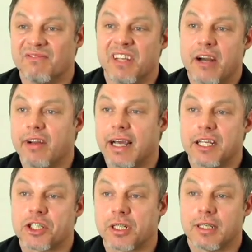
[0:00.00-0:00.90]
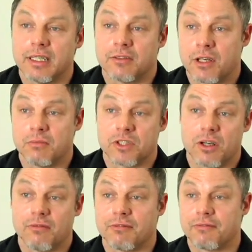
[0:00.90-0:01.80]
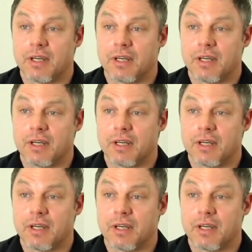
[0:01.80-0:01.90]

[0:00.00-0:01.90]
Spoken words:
variation in terms of